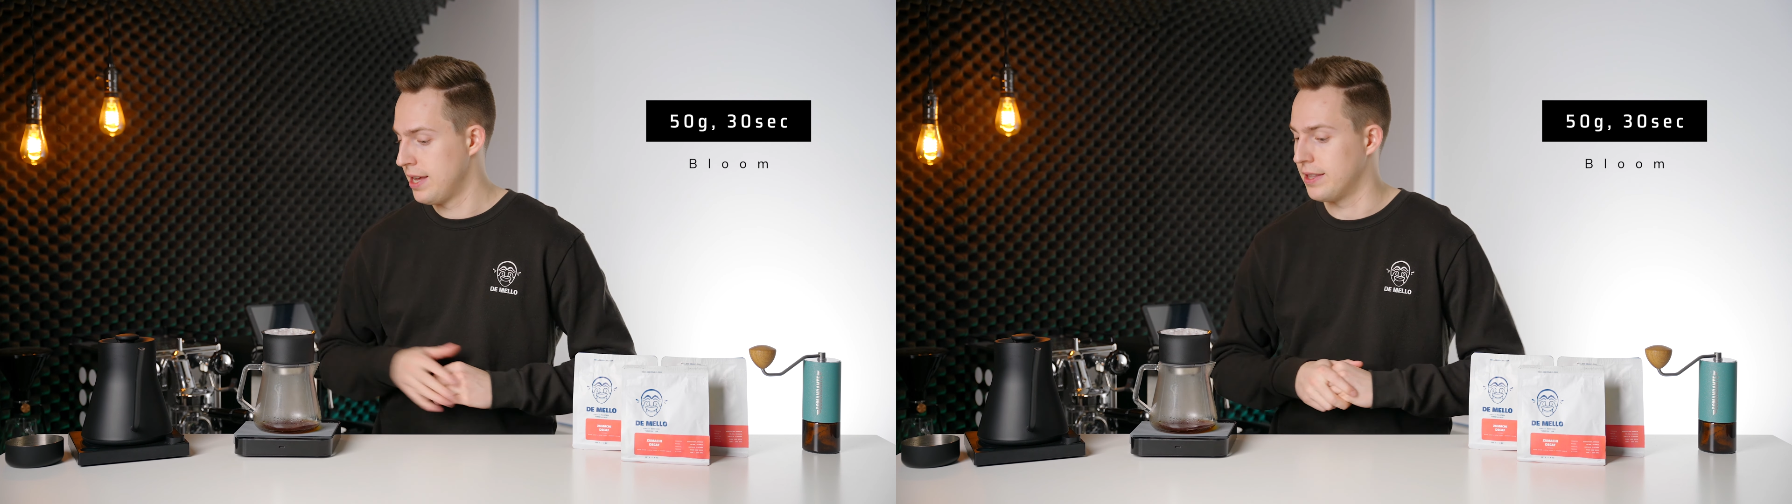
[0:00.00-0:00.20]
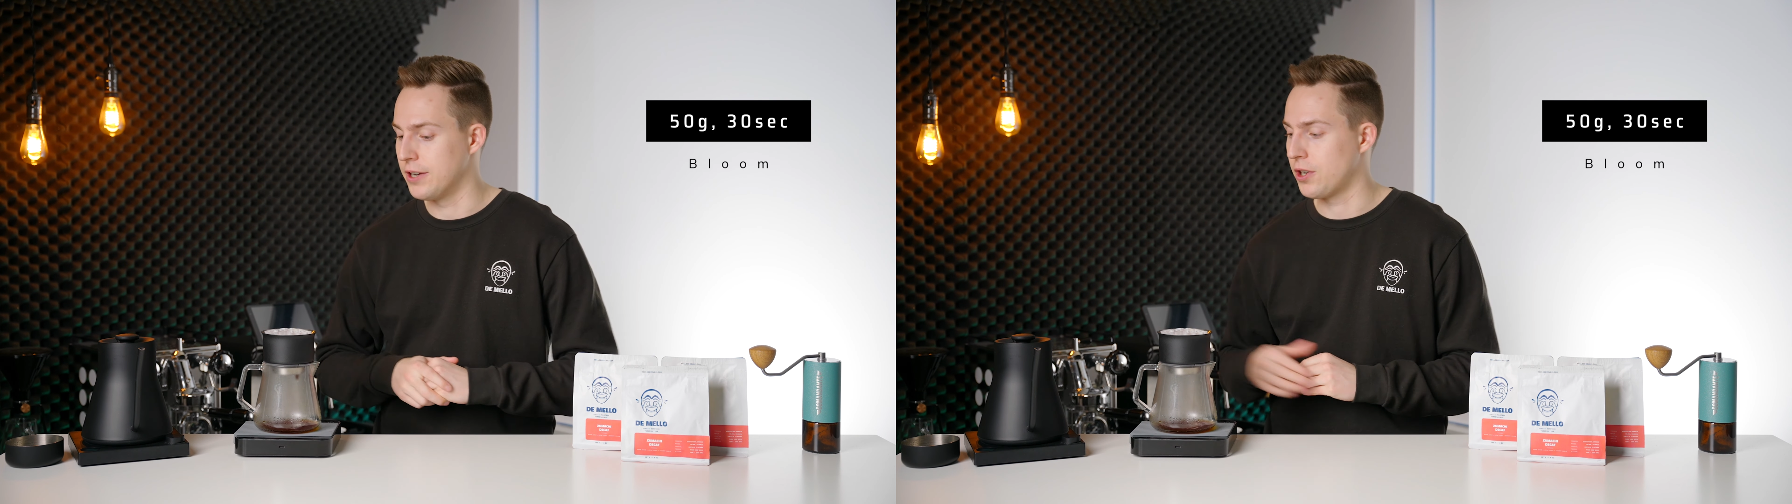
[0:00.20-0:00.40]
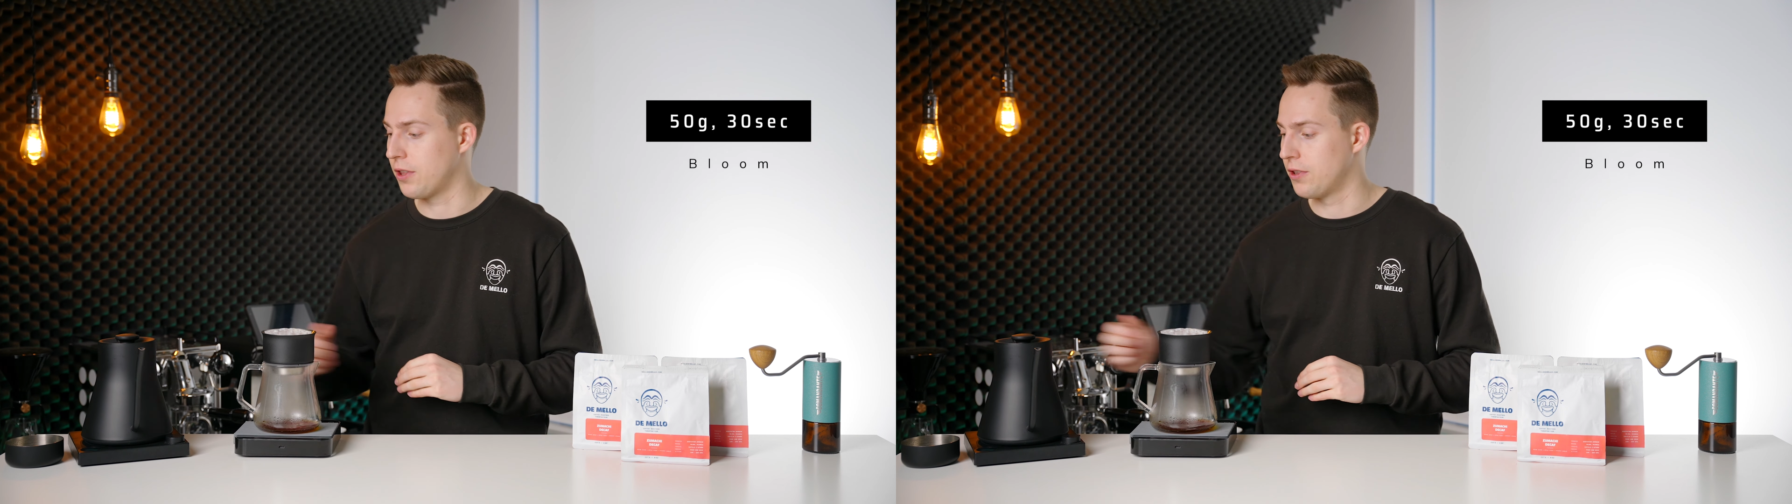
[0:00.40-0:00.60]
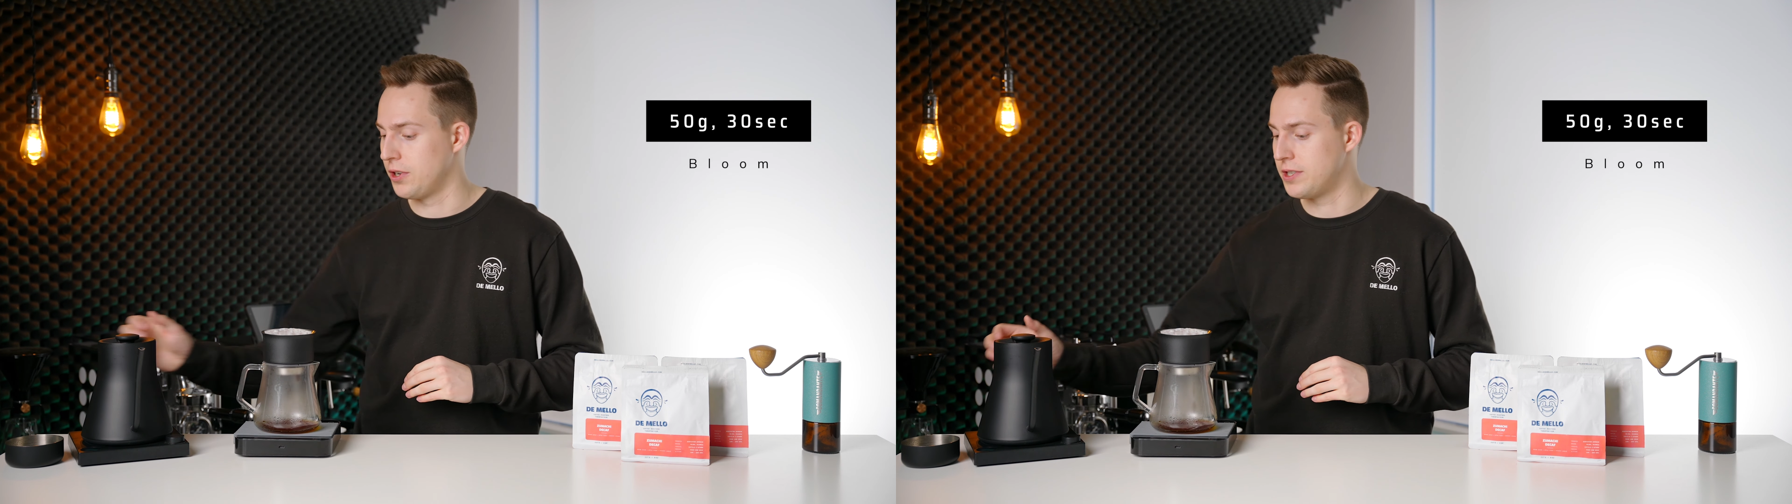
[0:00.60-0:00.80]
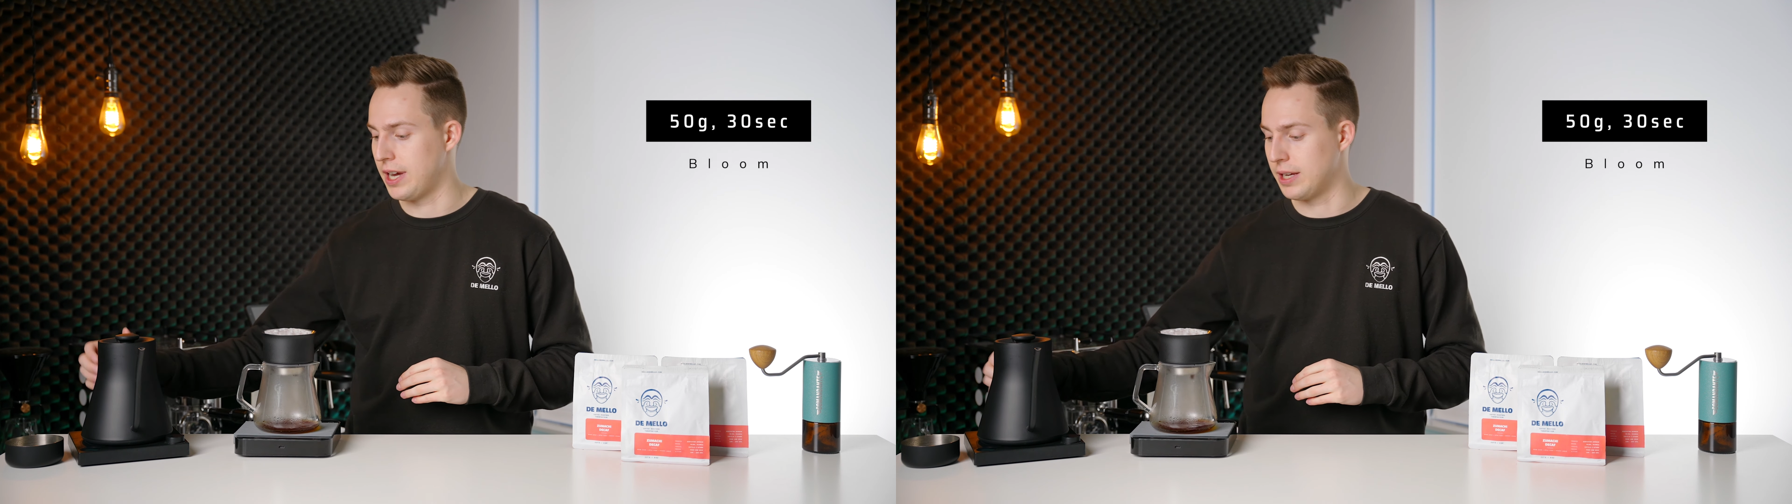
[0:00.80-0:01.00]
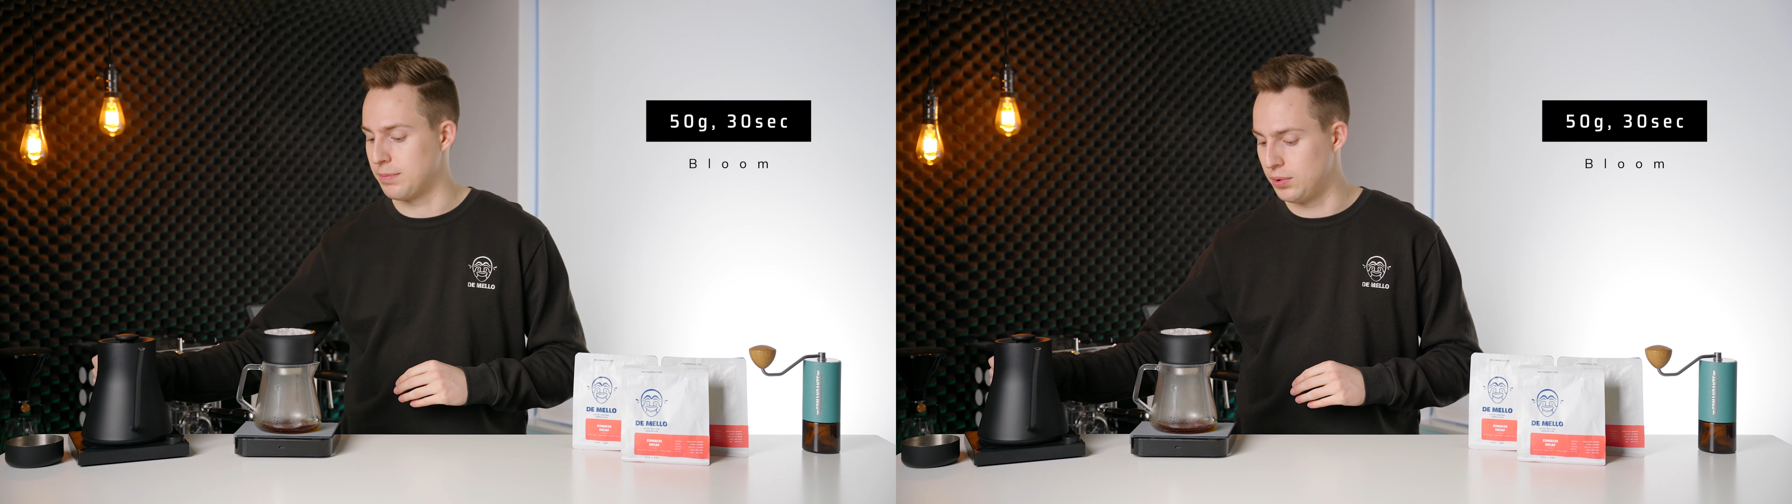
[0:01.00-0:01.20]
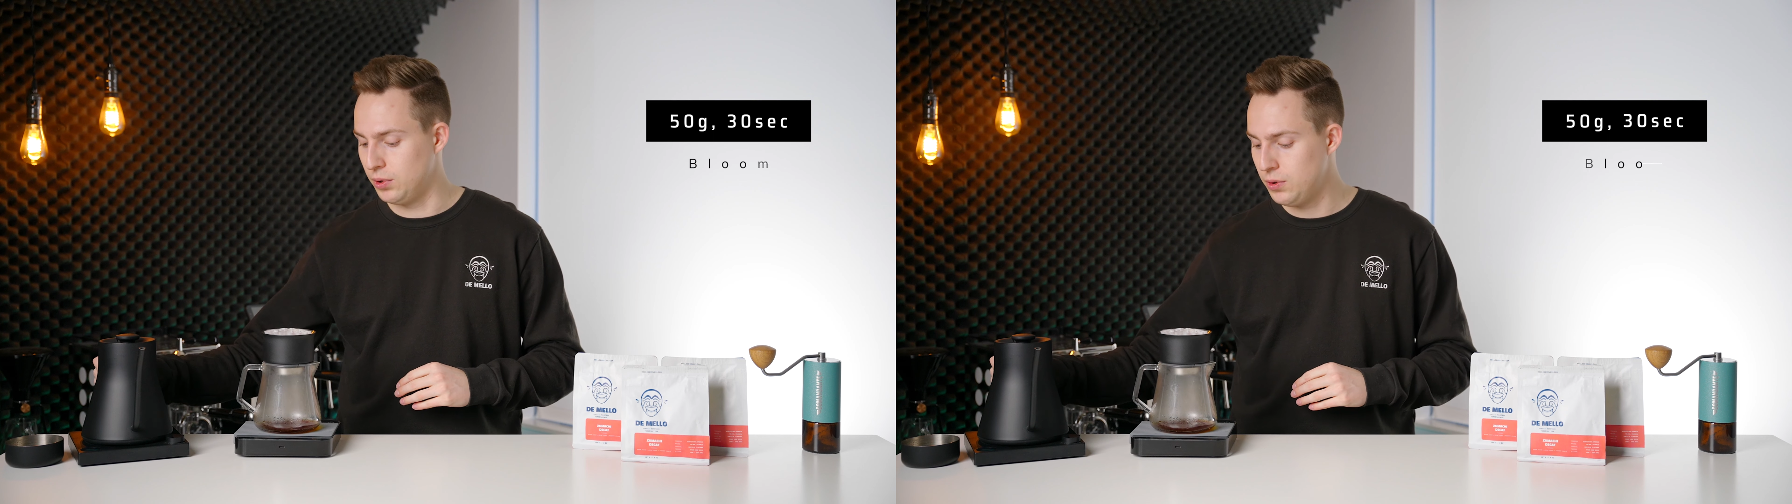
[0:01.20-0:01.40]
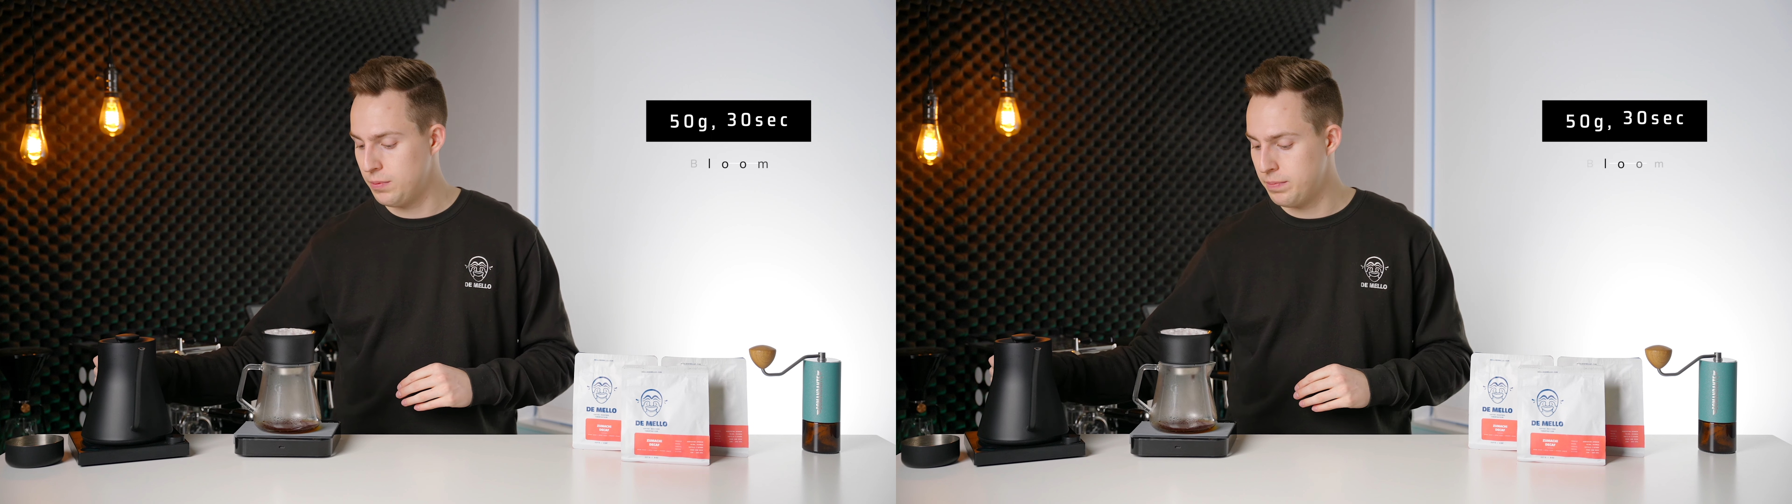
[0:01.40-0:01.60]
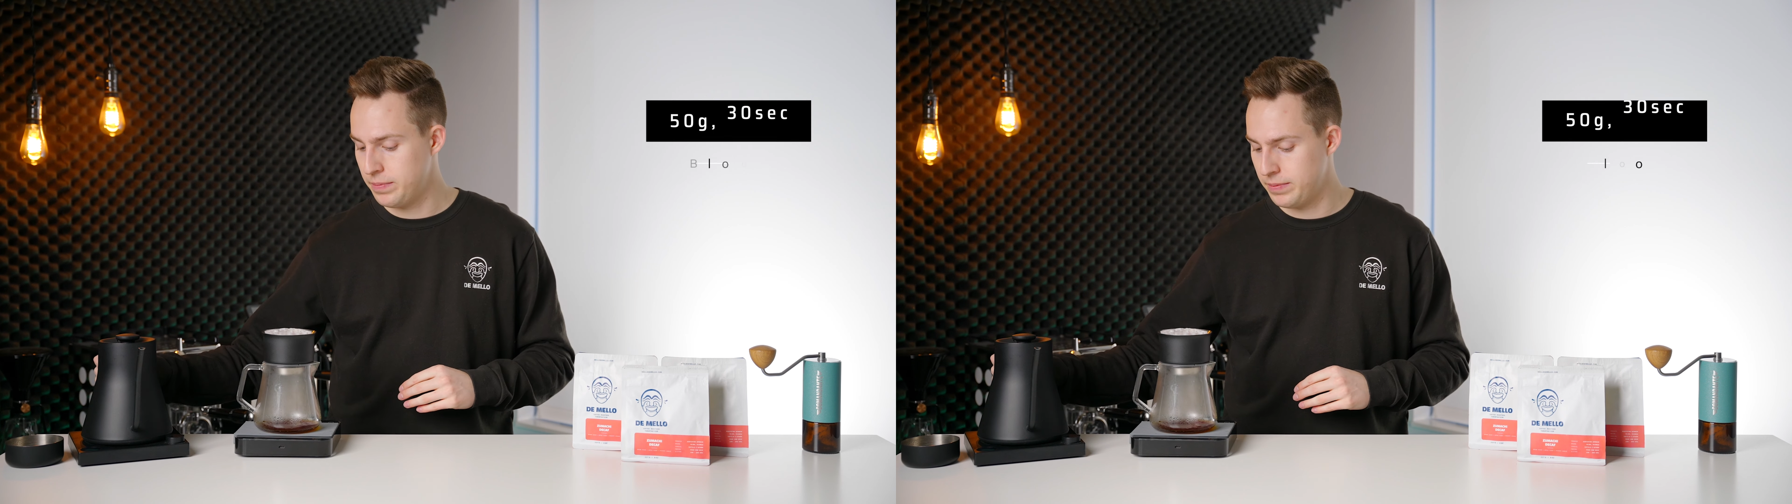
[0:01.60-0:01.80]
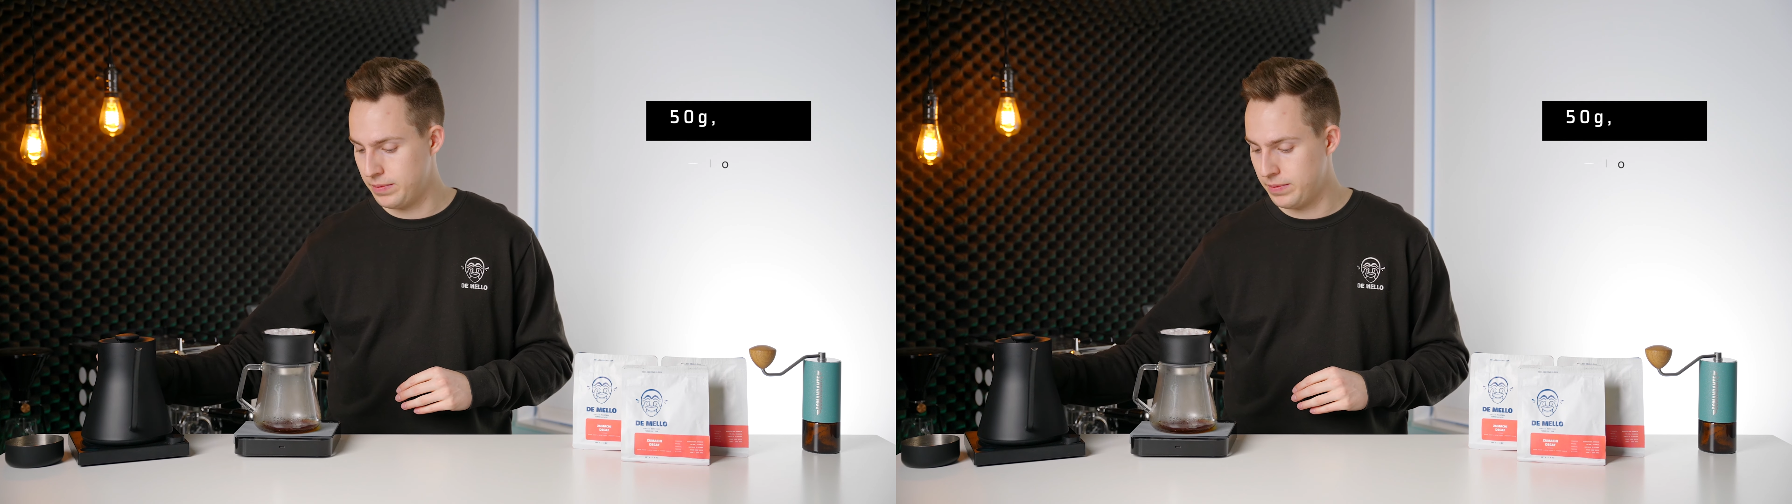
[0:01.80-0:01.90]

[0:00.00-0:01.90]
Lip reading: there's our 30-second bloom,